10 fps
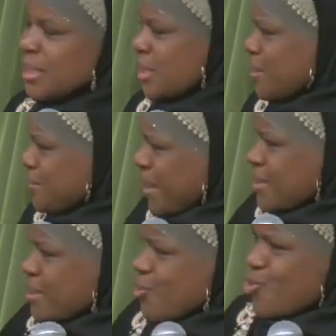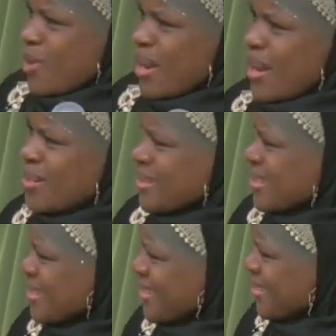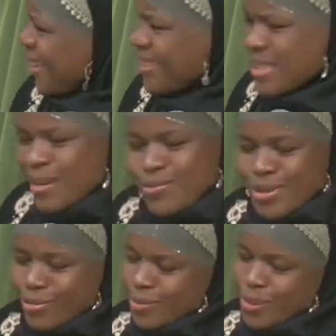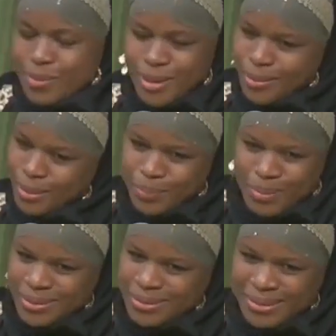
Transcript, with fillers: She makes this dua like, save me from him, Ya Rabbi.